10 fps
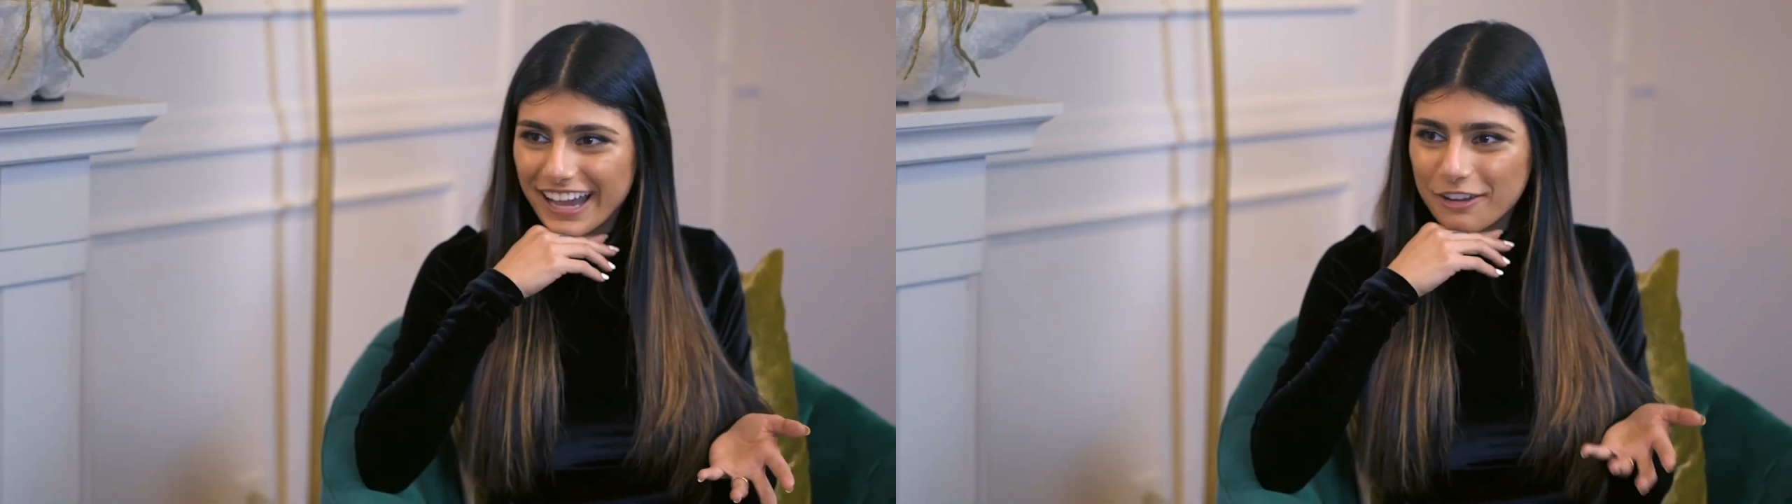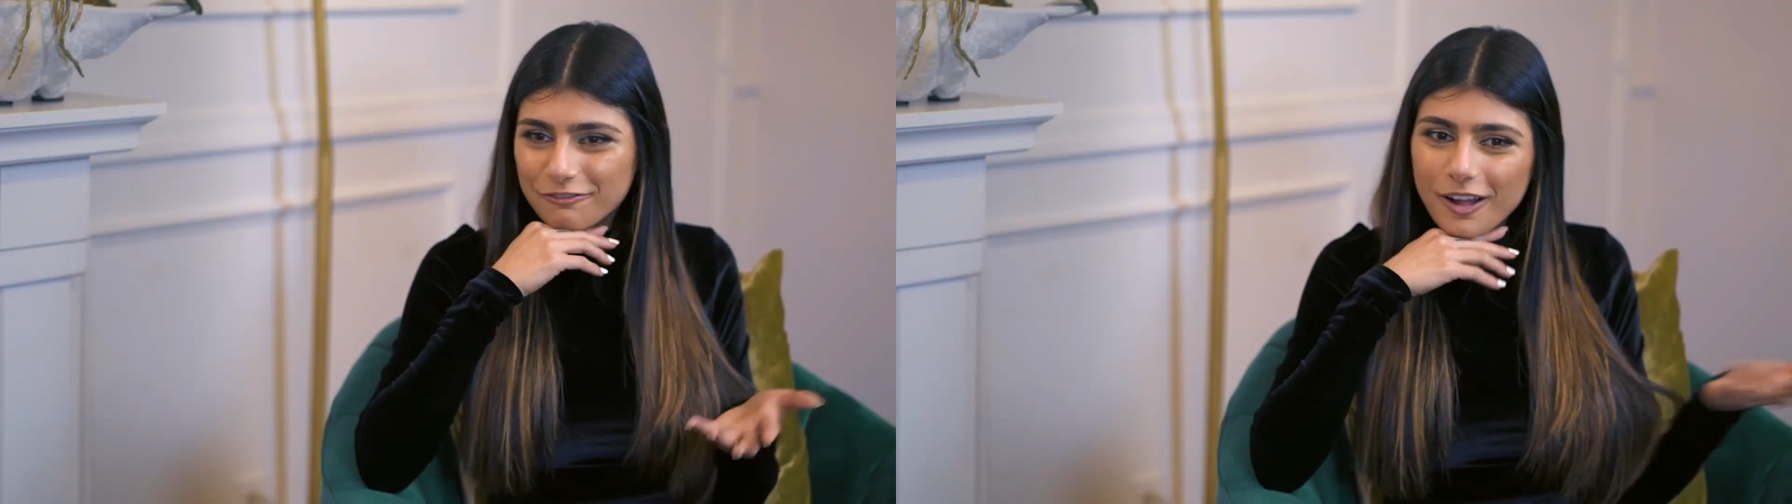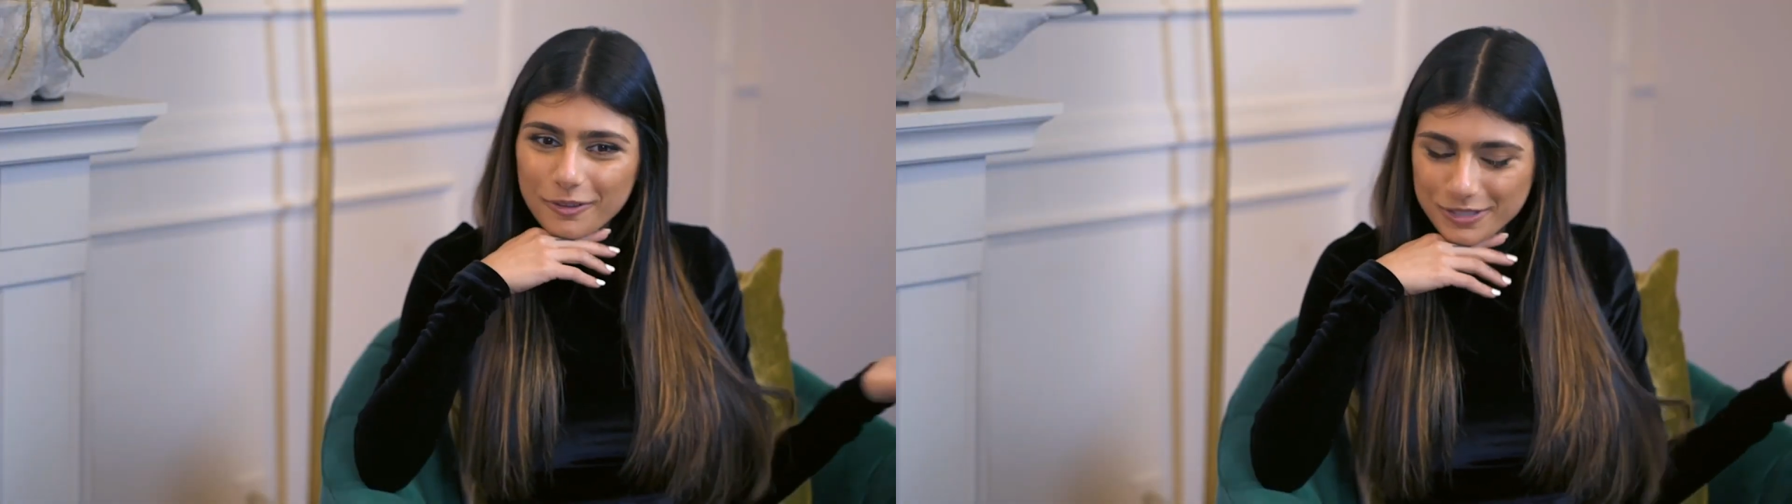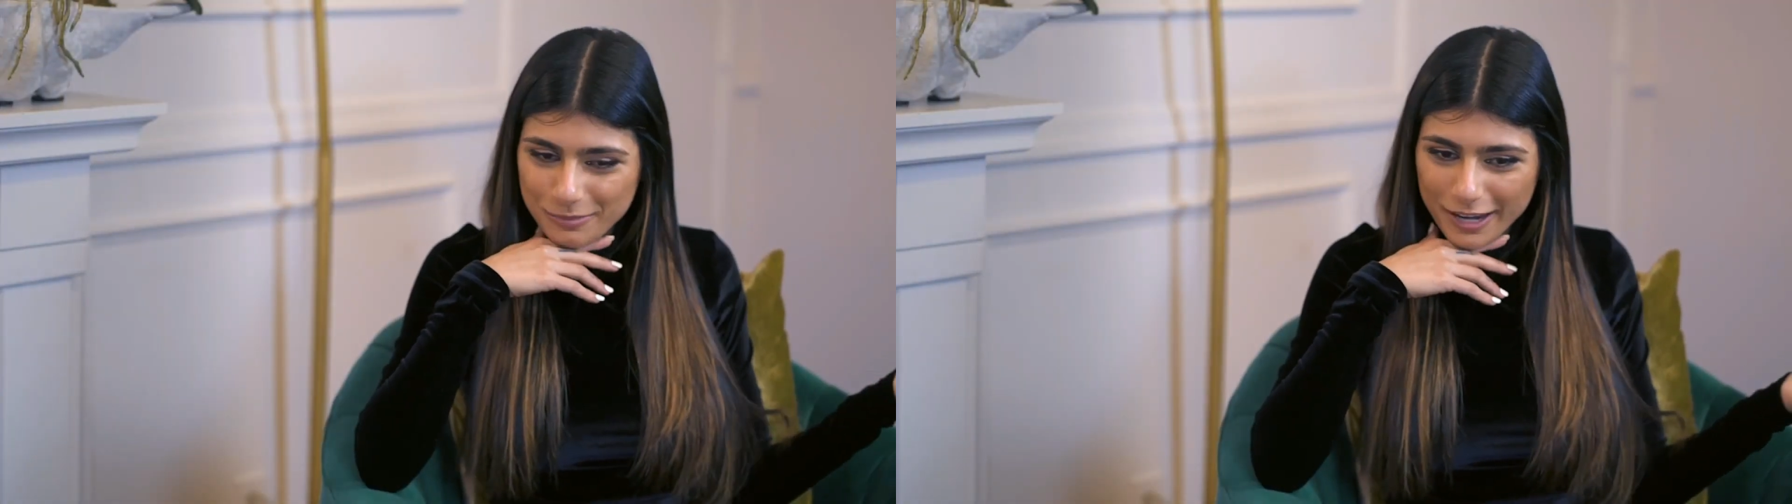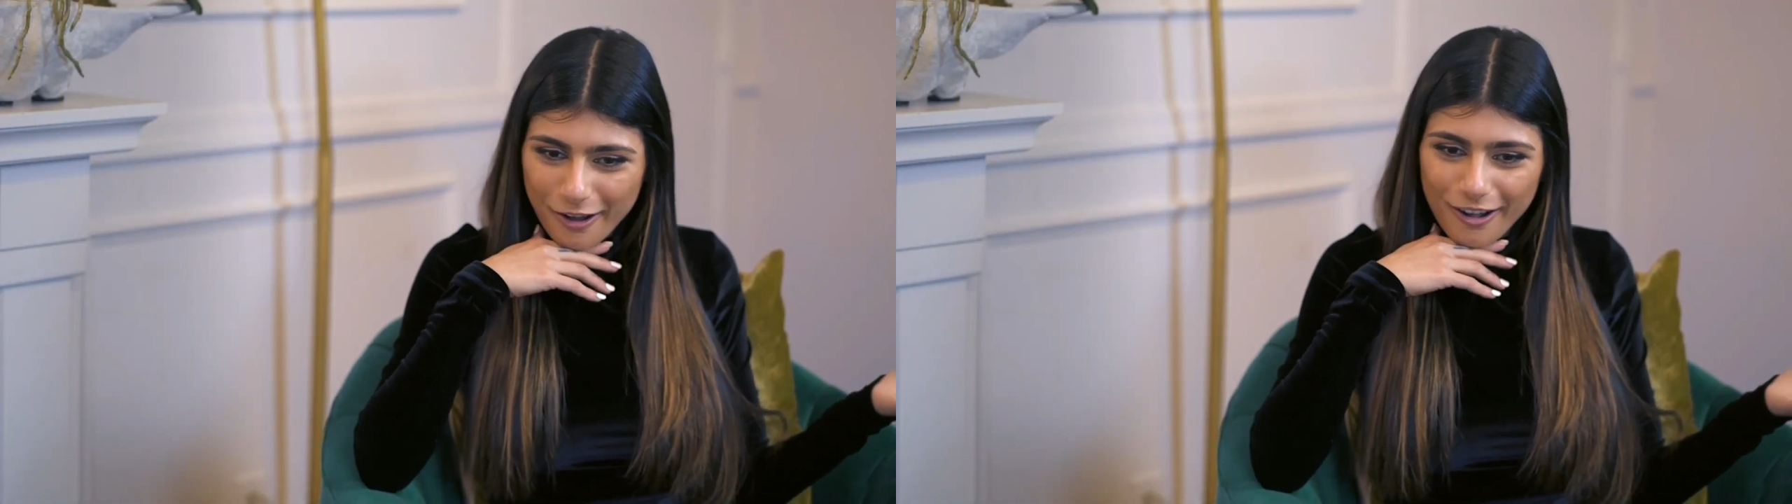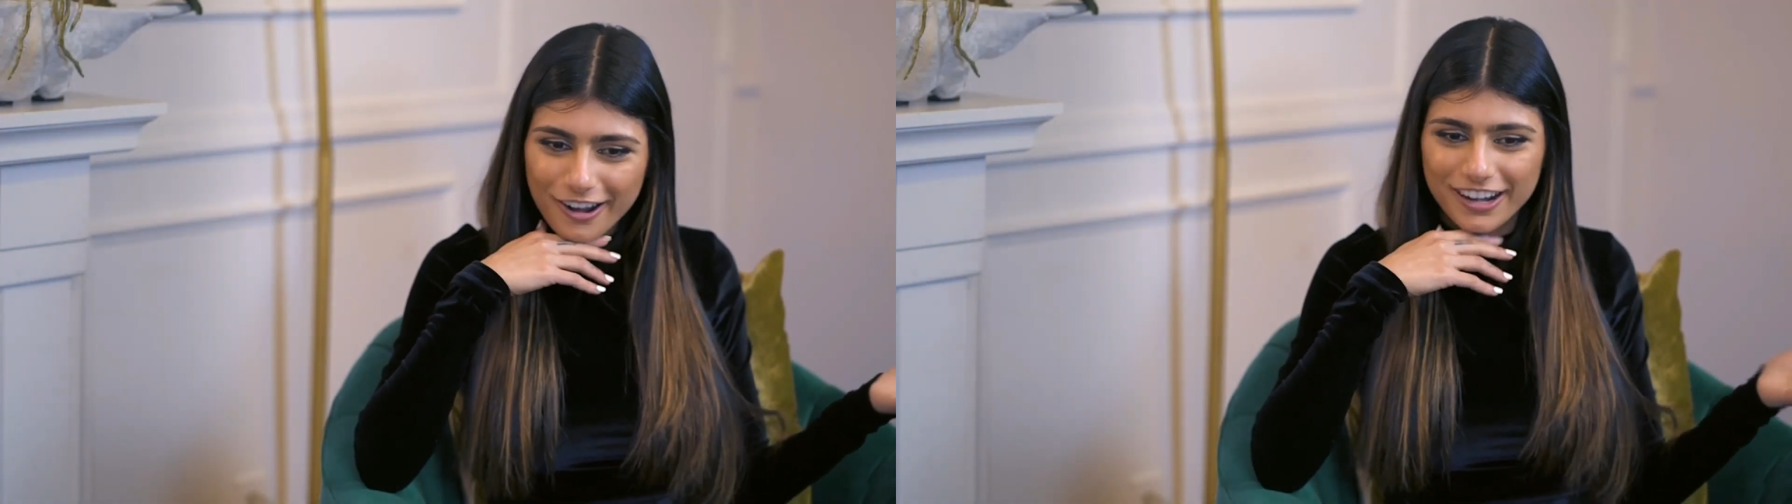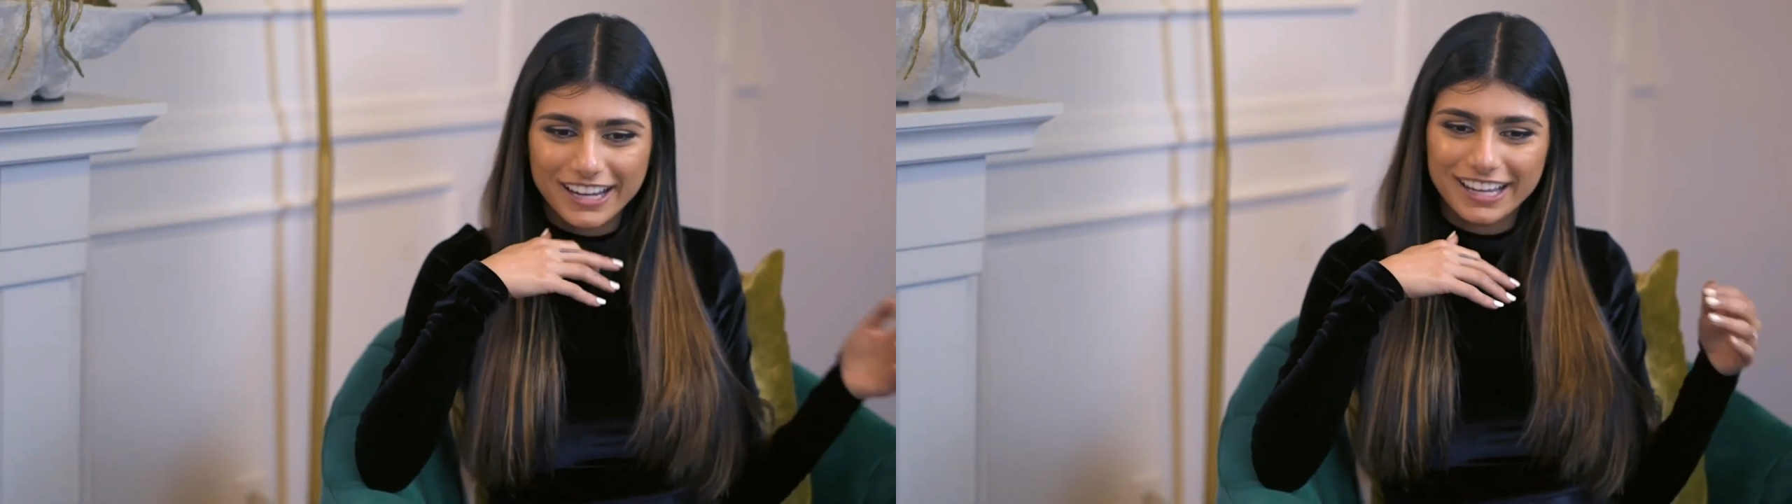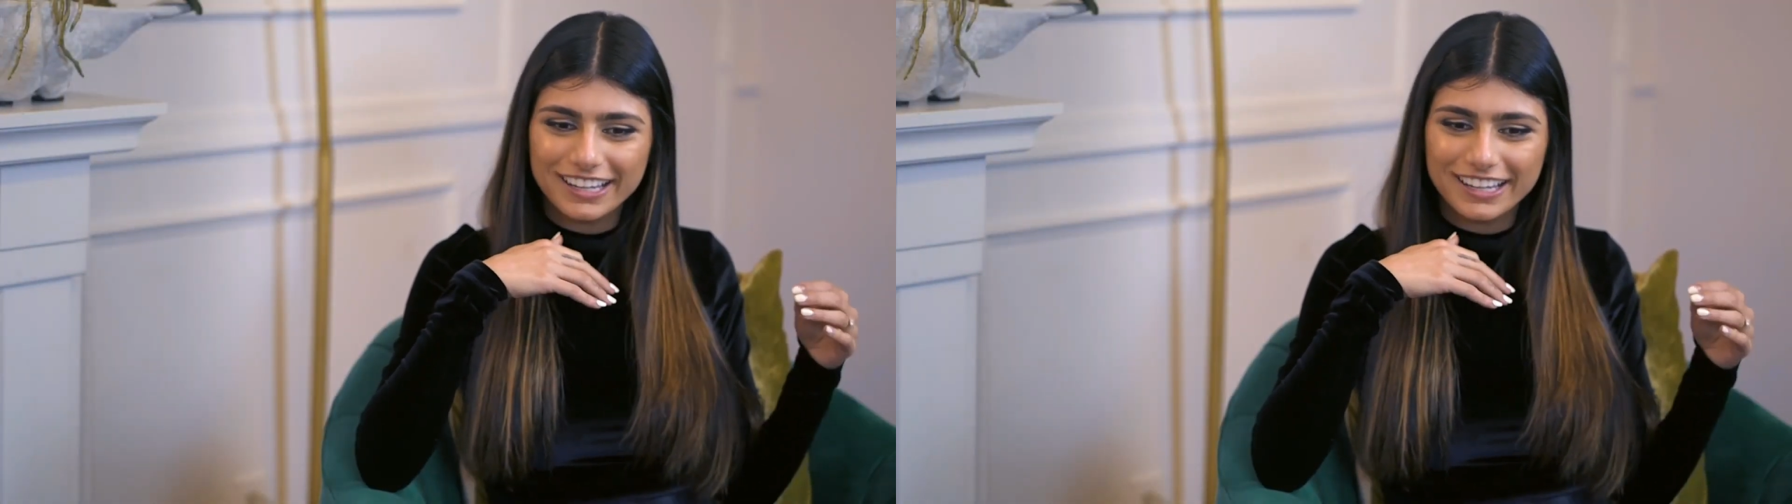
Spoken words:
to the US because of the